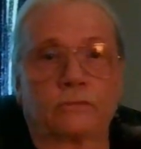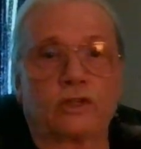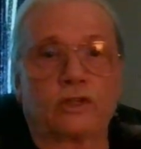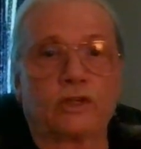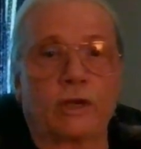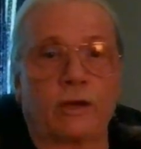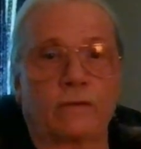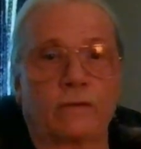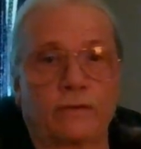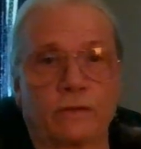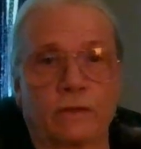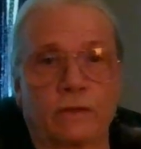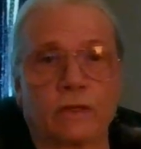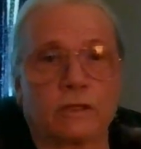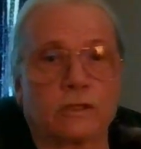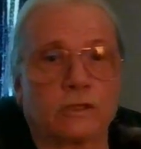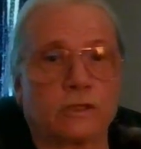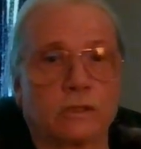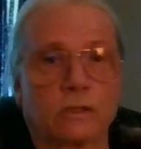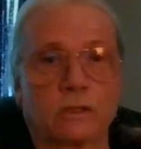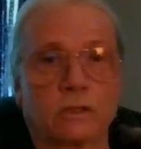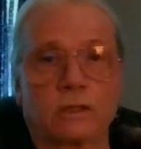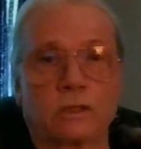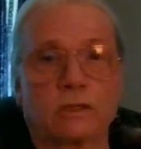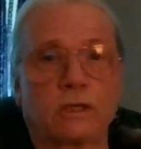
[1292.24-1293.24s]

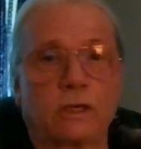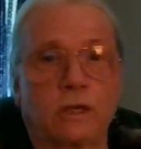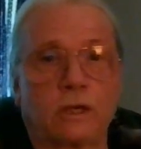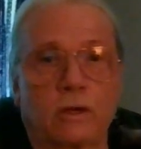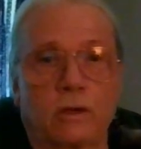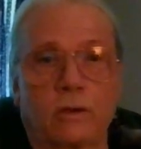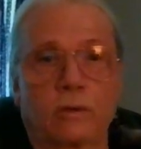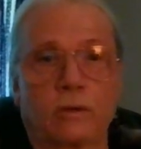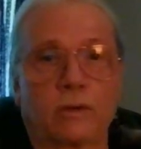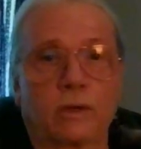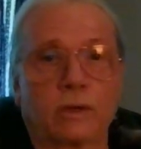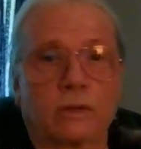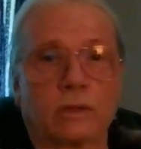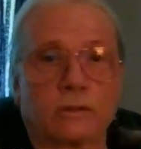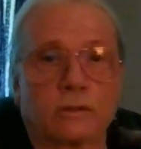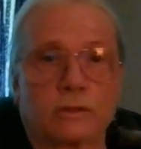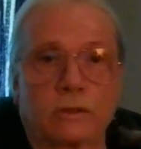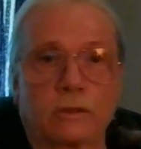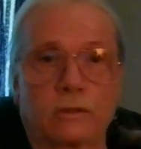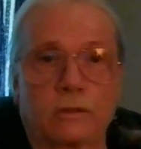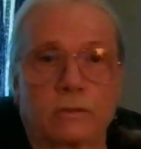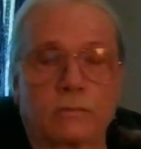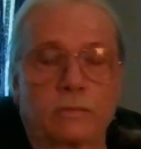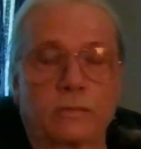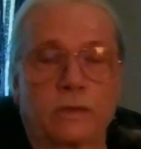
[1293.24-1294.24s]
definition of
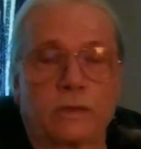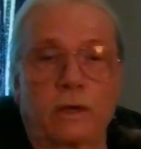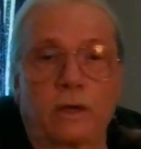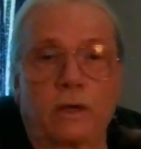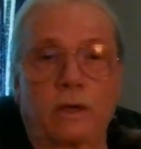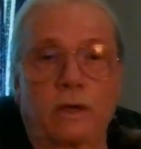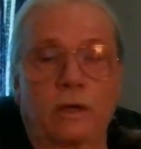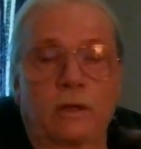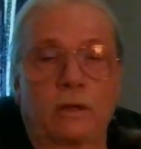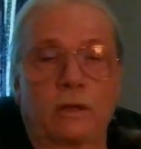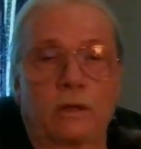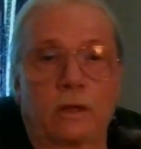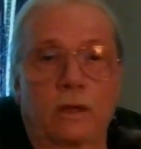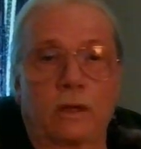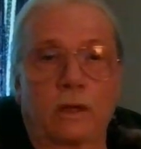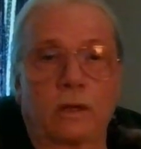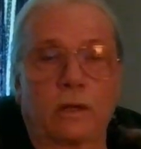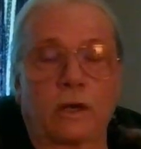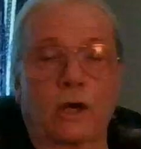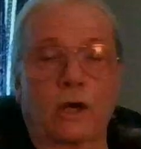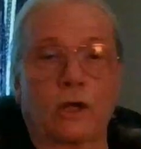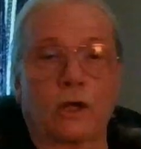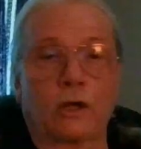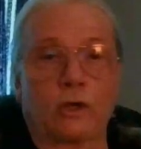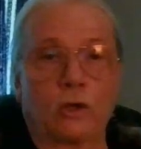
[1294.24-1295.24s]
terrorism and uh,
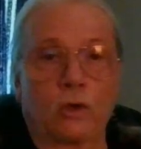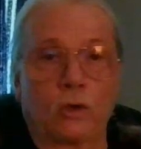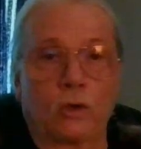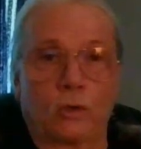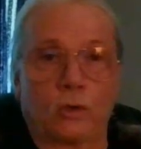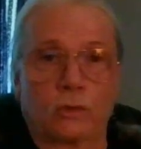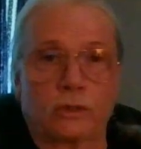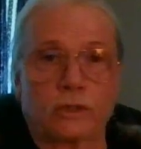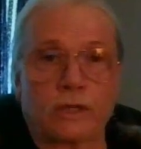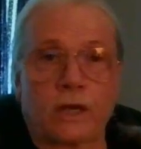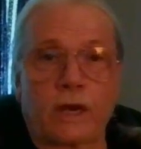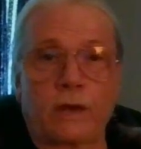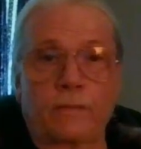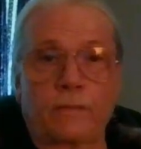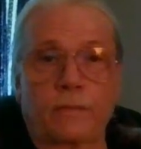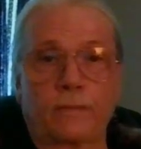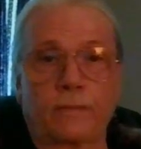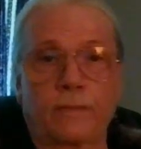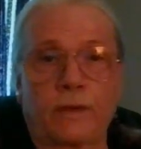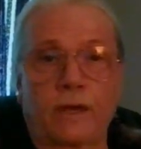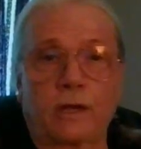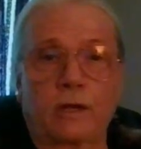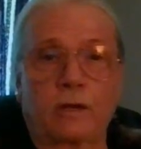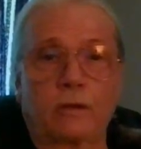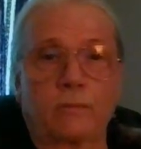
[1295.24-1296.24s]
a new type of
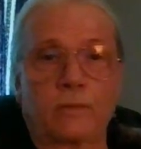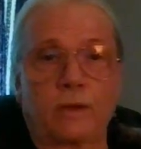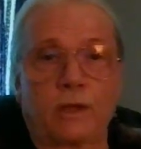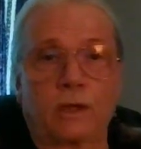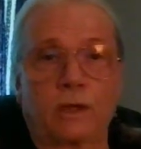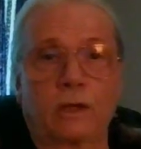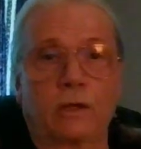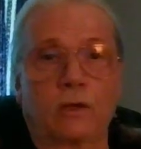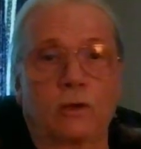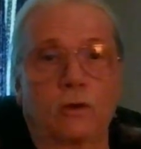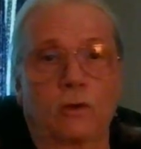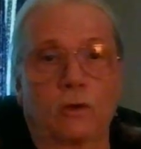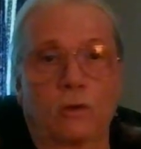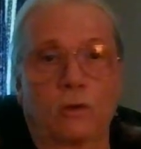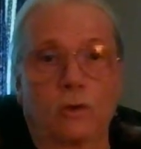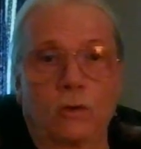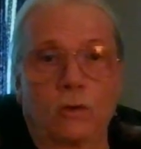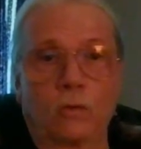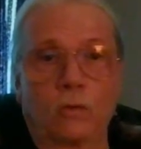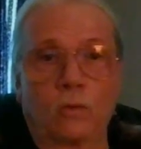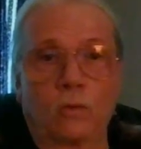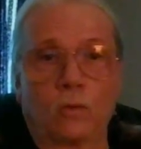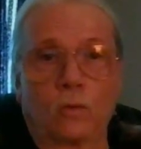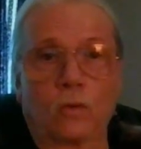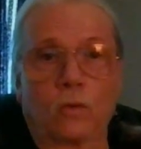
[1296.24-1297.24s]
enemy and a new
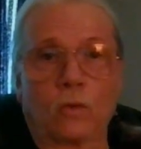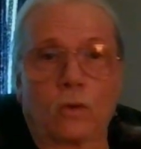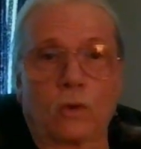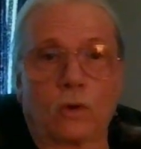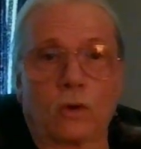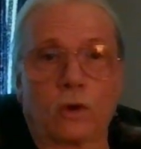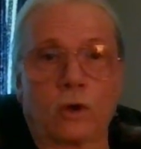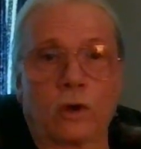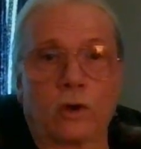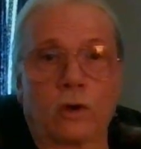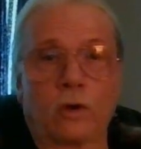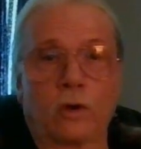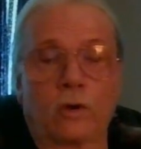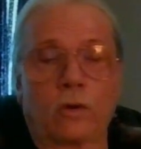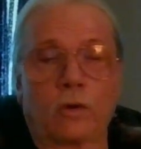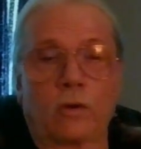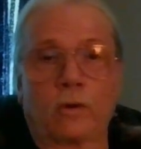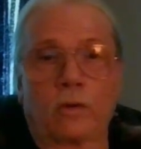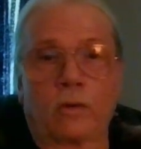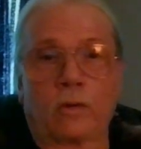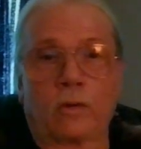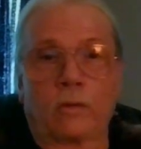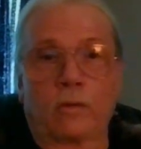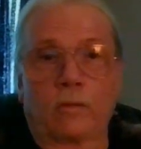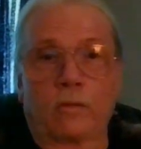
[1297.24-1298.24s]
war.
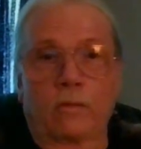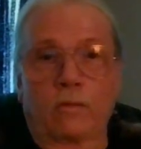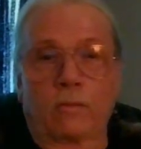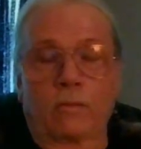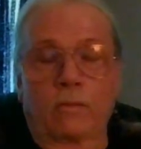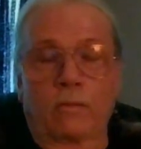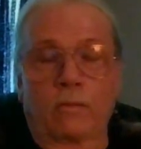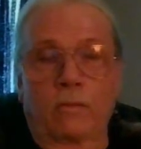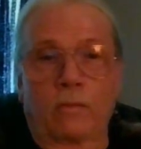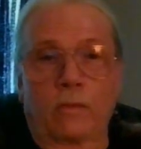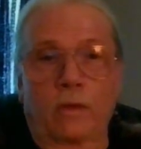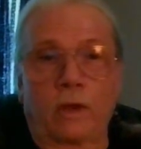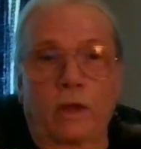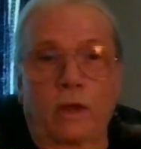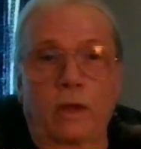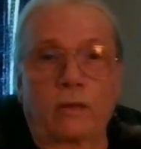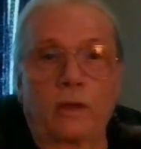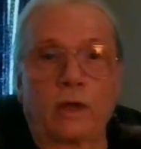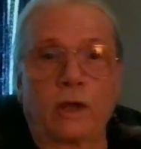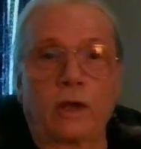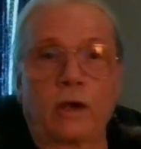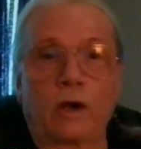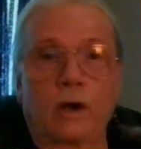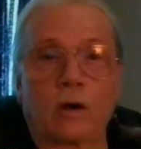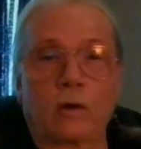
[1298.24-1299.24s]
And
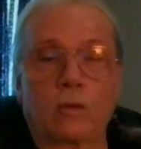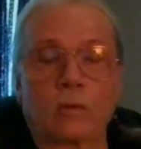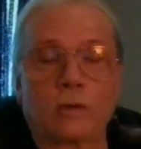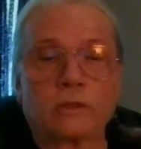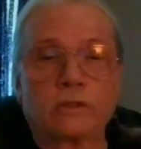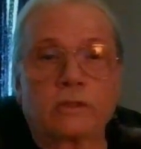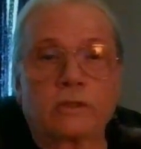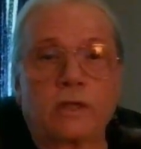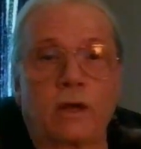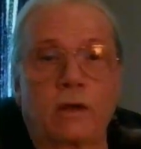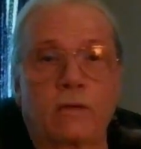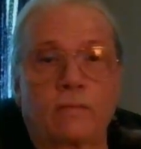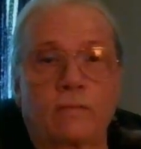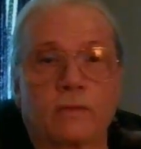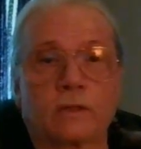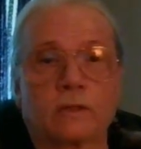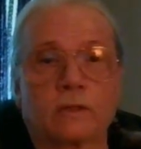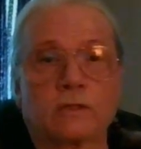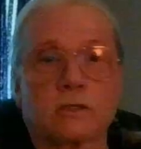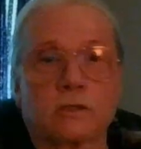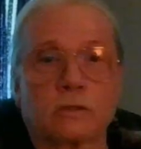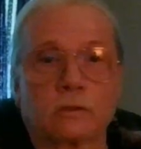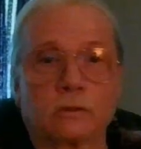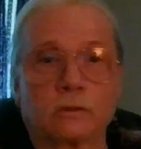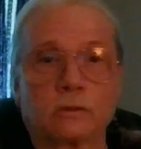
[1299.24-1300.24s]
they always have the
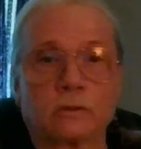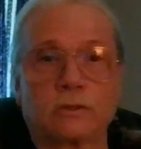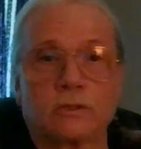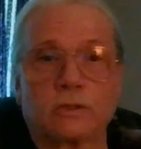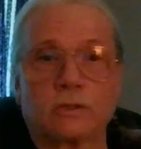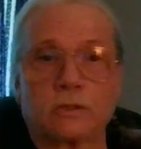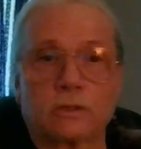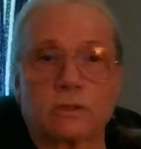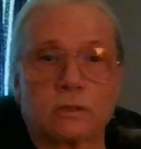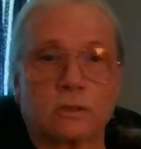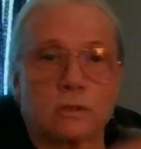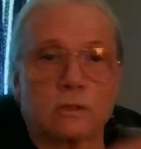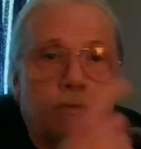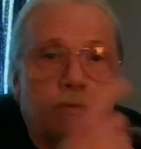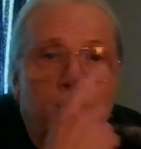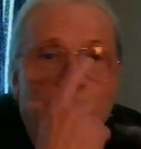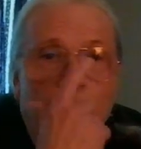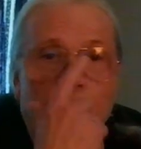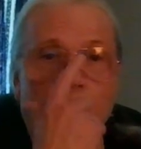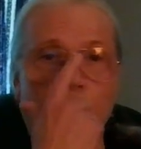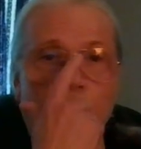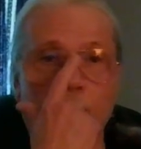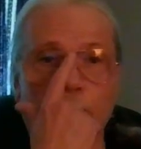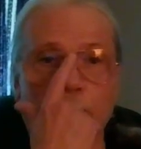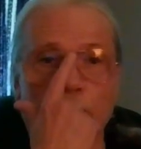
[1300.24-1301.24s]
solution to the
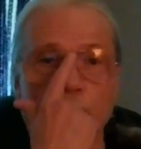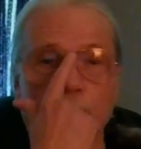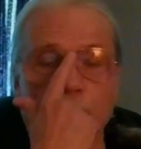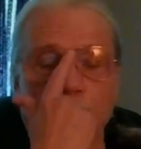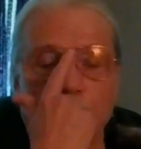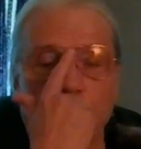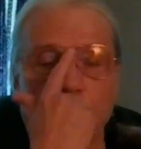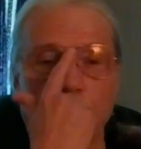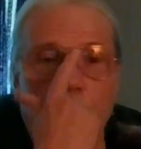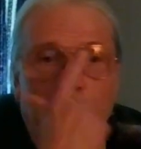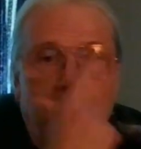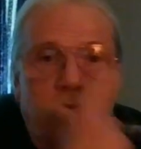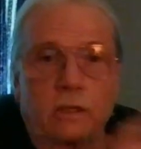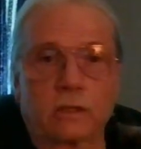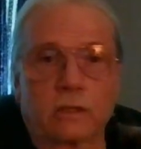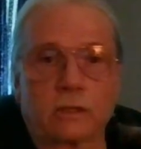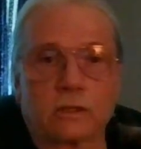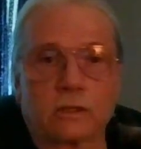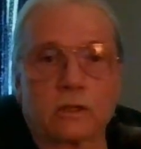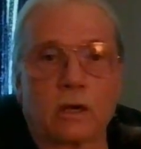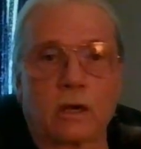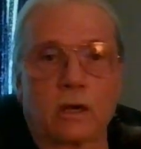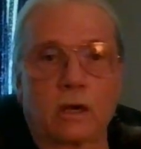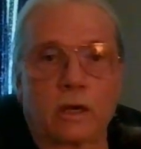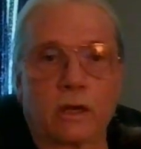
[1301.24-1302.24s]
problem, see. It's
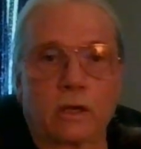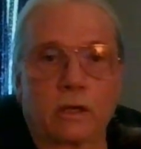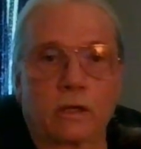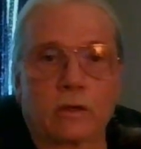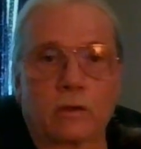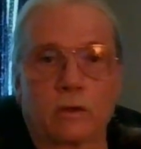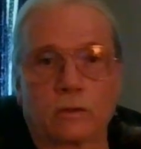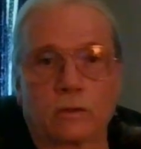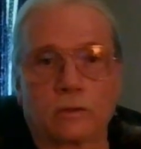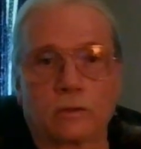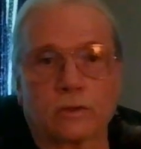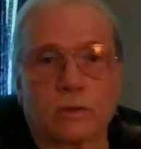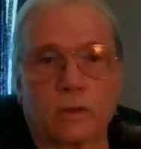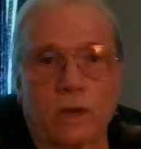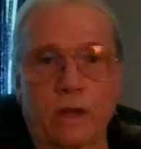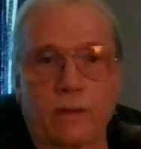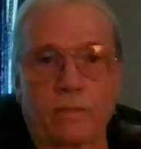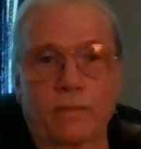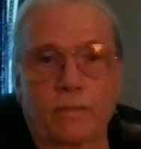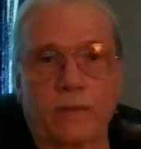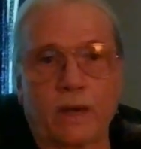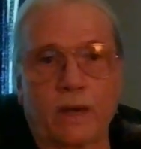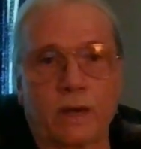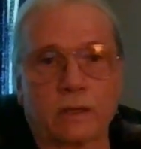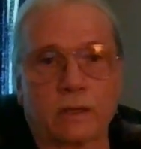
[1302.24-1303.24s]
all it goes
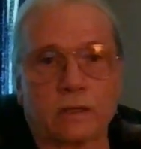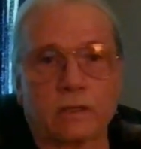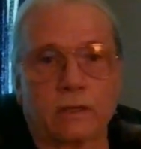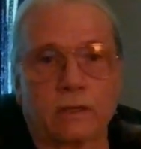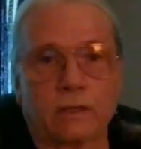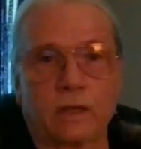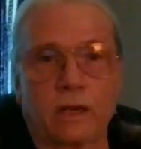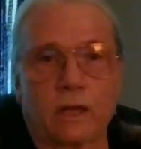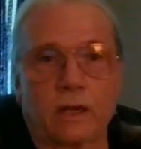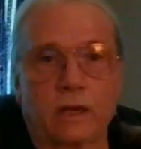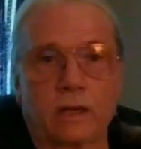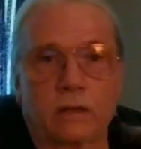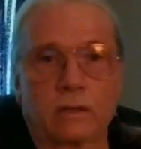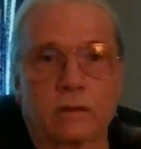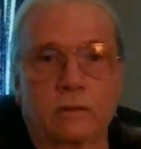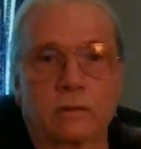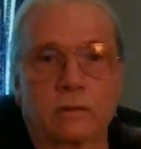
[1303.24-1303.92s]
right back to that